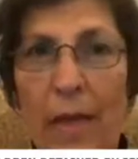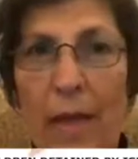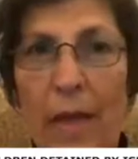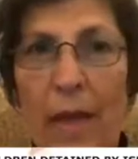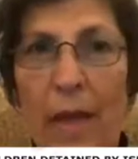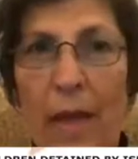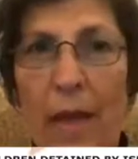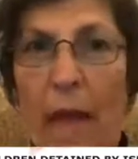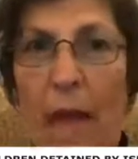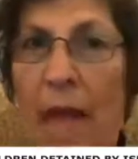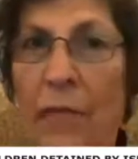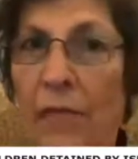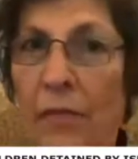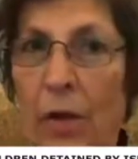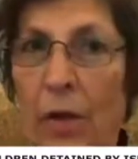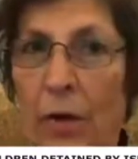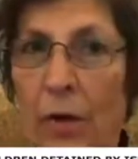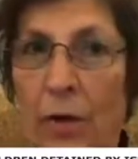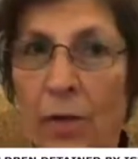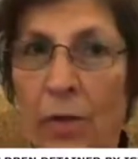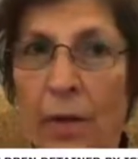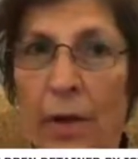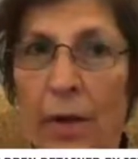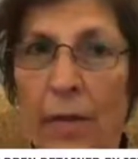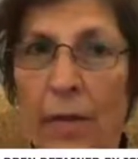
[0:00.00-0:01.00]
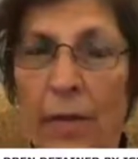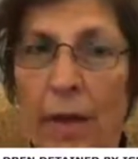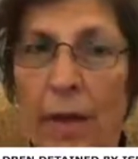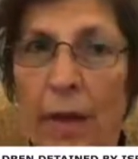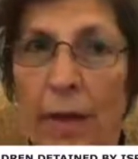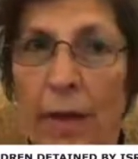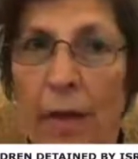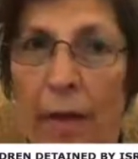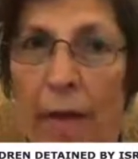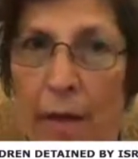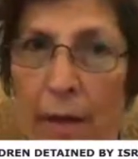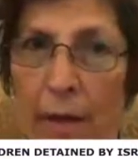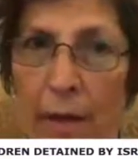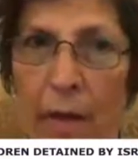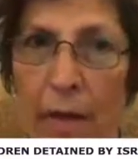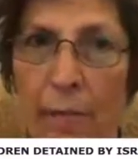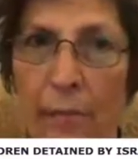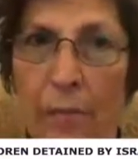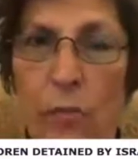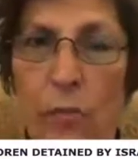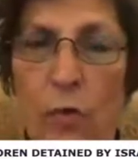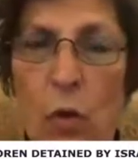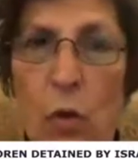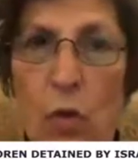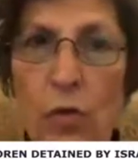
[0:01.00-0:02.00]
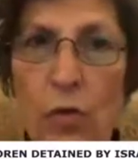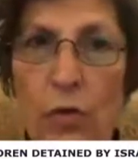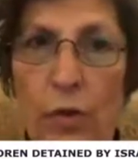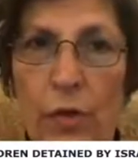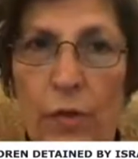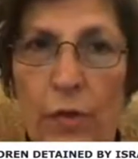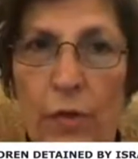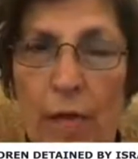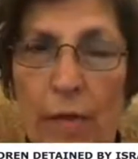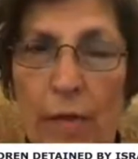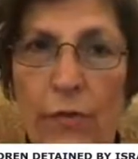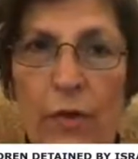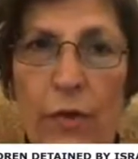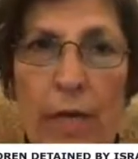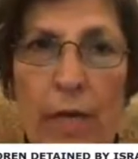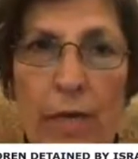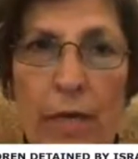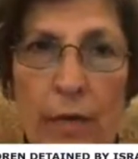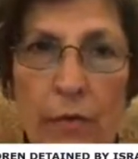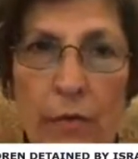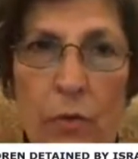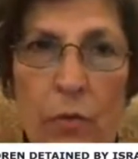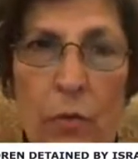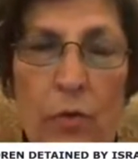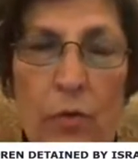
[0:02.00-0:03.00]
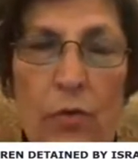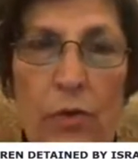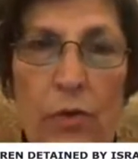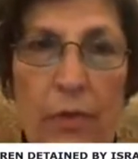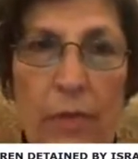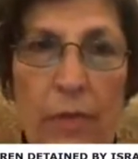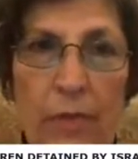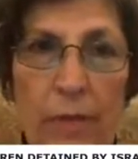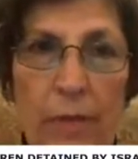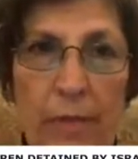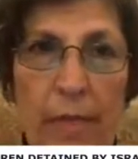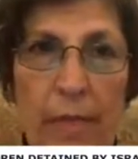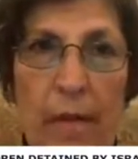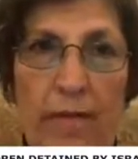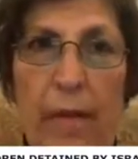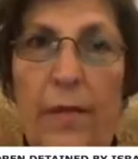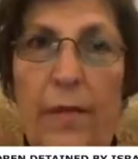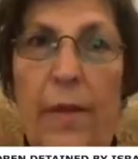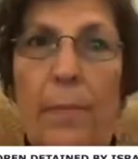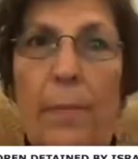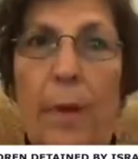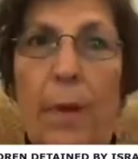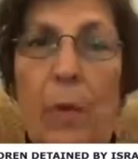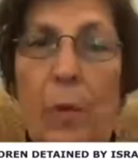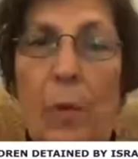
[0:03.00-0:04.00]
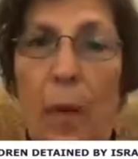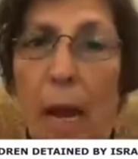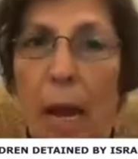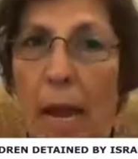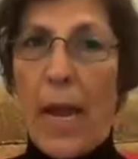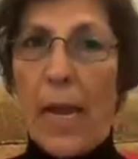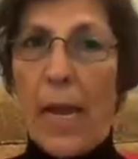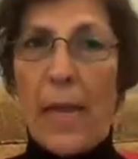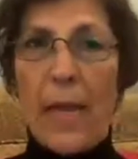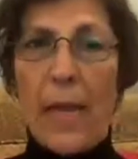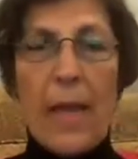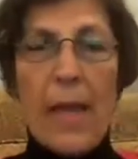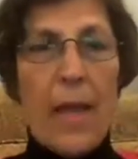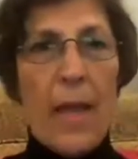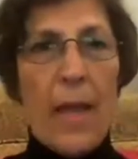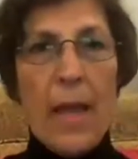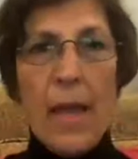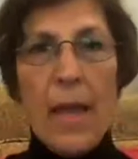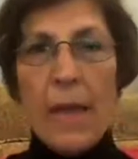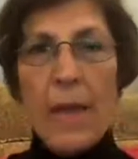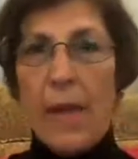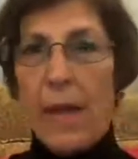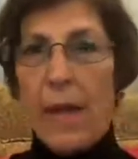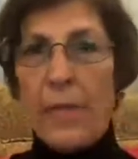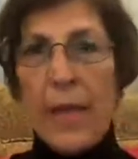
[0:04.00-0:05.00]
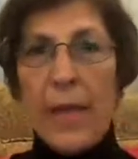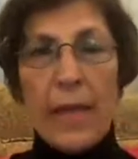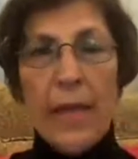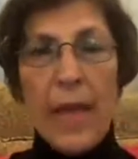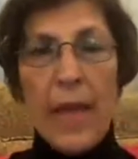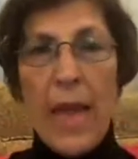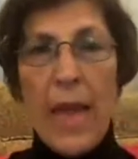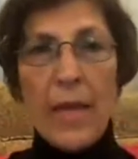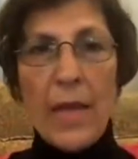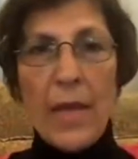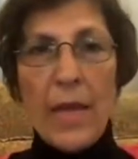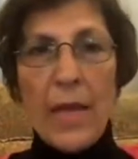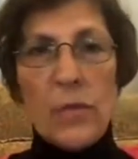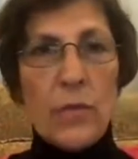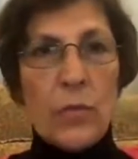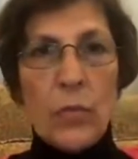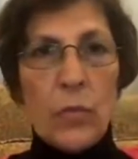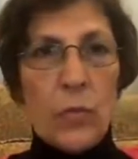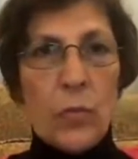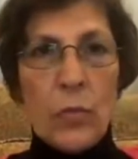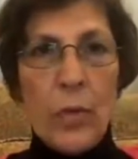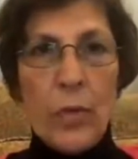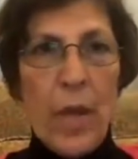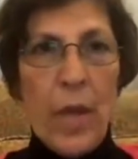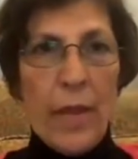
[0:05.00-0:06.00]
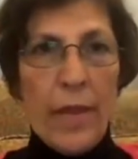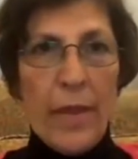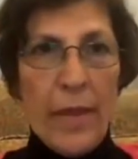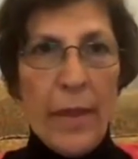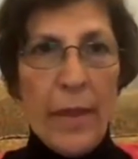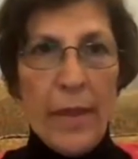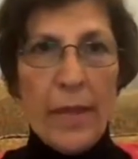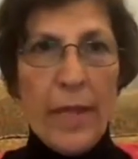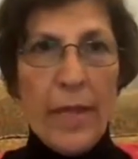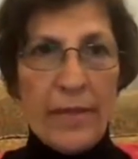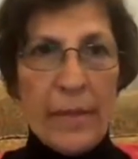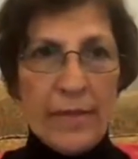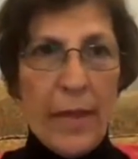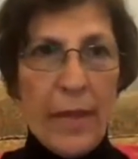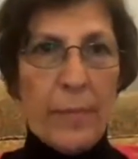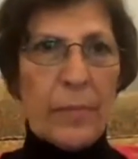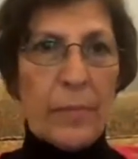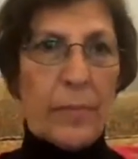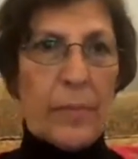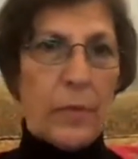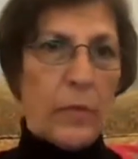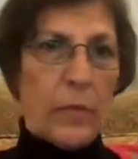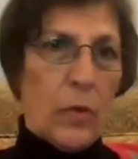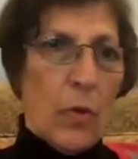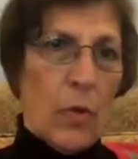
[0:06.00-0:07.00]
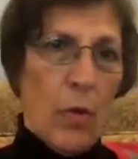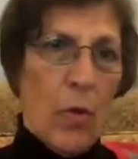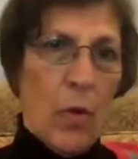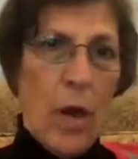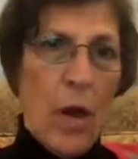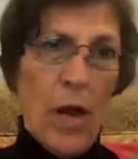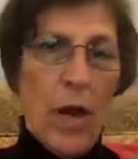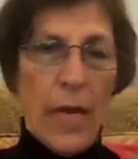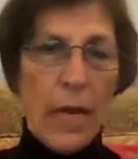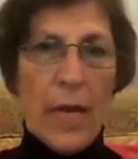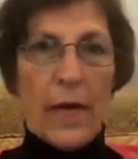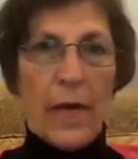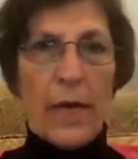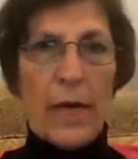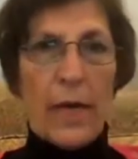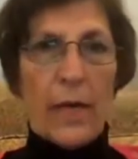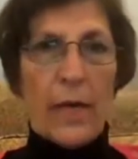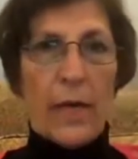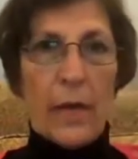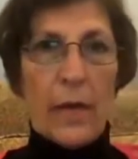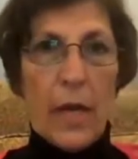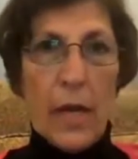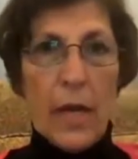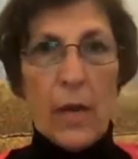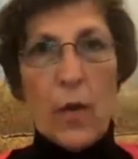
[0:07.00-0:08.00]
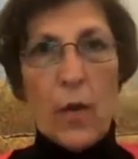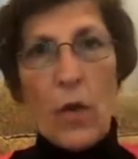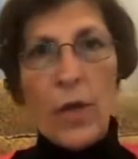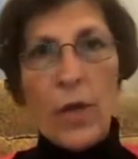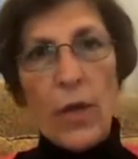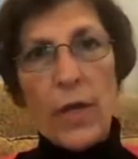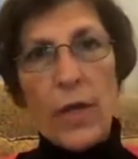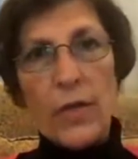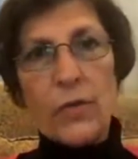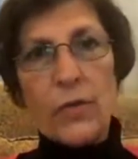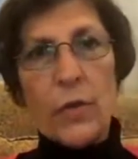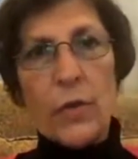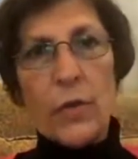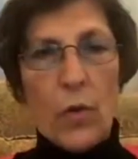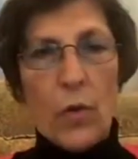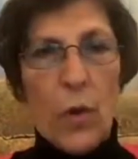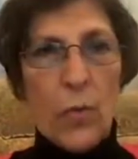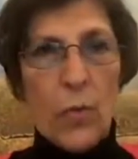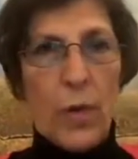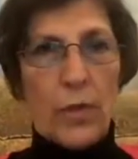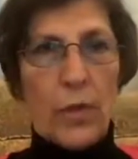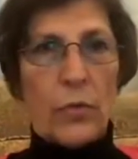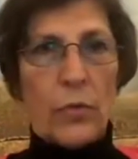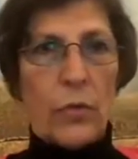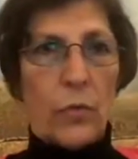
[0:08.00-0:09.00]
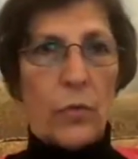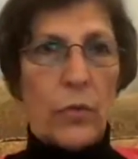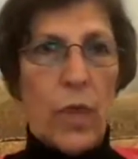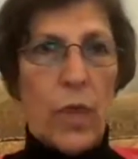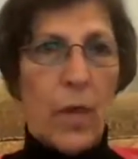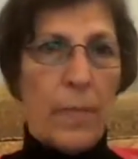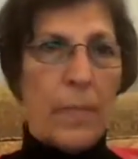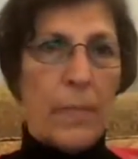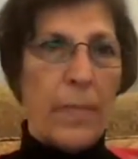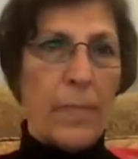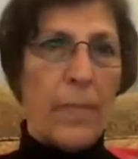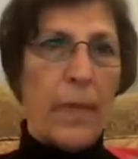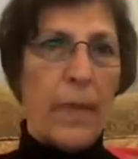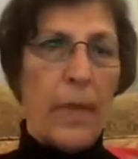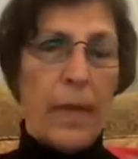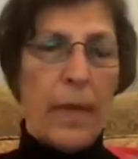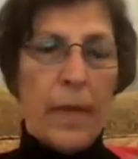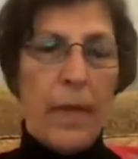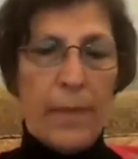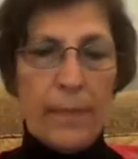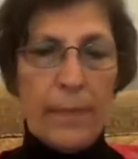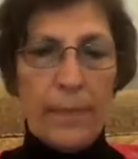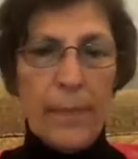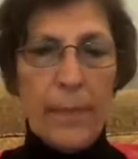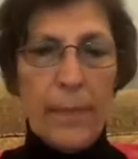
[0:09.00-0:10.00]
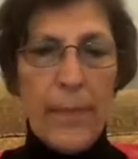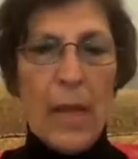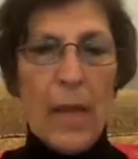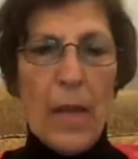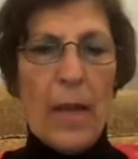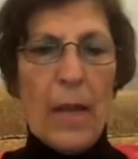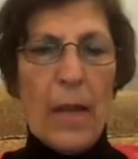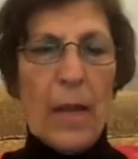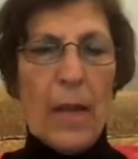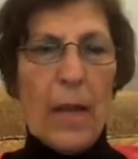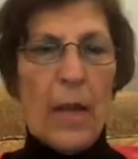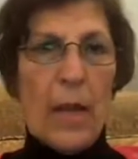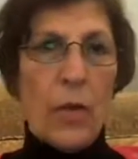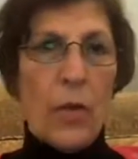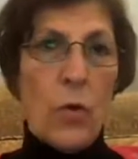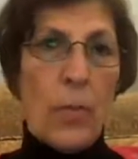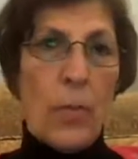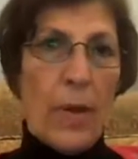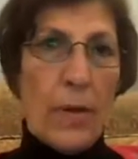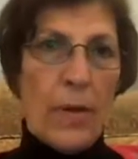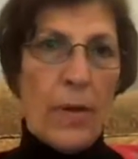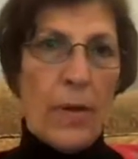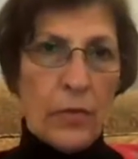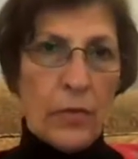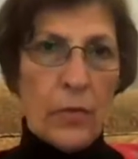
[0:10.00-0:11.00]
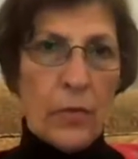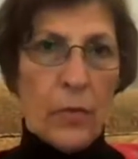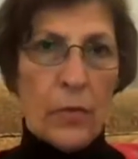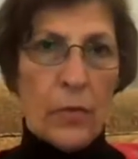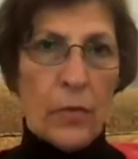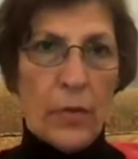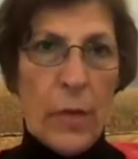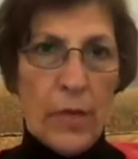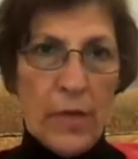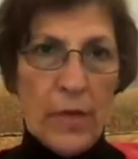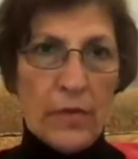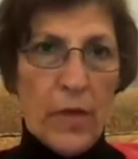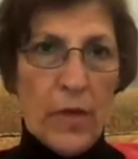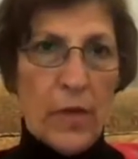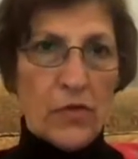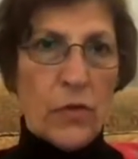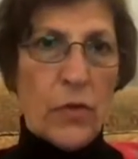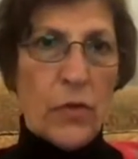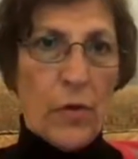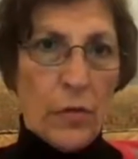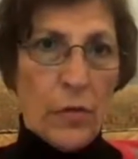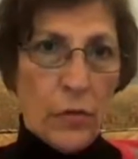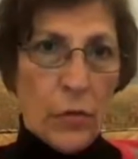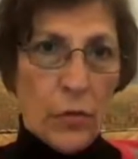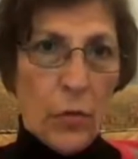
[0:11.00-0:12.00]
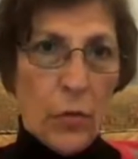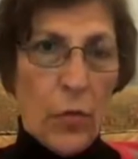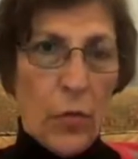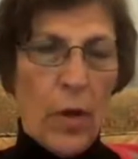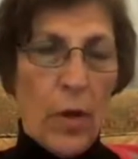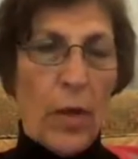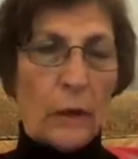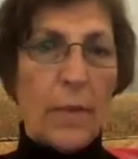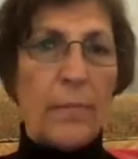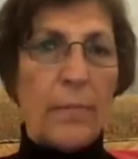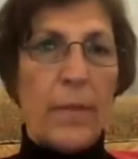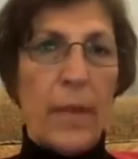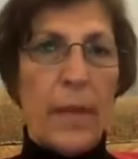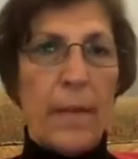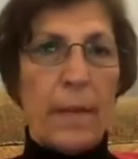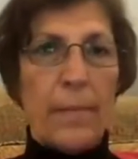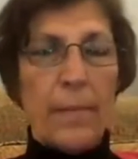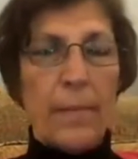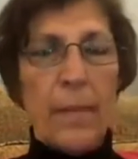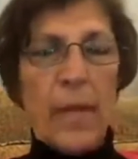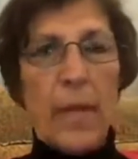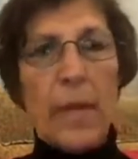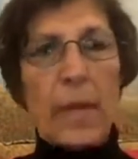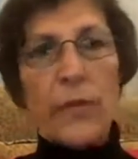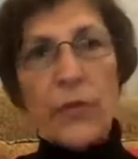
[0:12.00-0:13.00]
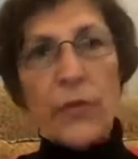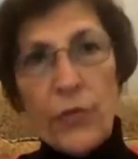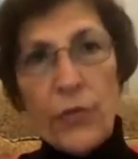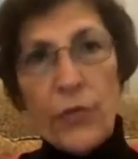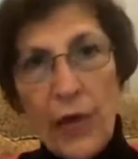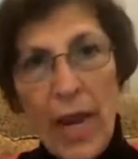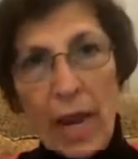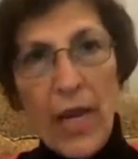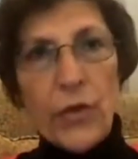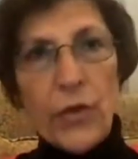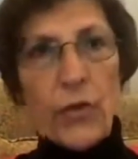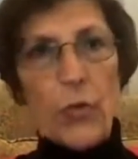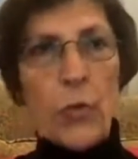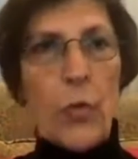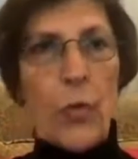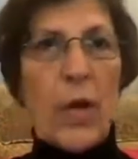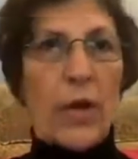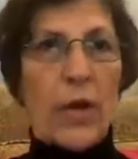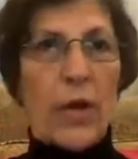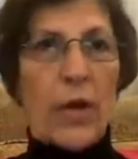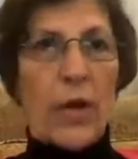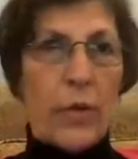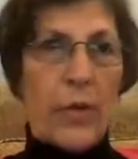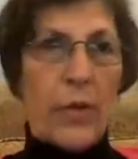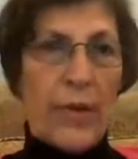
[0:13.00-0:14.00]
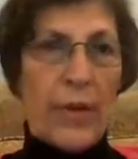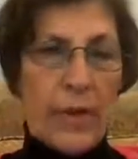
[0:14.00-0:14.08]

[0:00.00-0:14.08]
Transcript: after the um, soldier, the Israeli soldiers take them away, they can do nothing except, you know, hiring lawyers or going to some um, human rights organizations to help them traced where their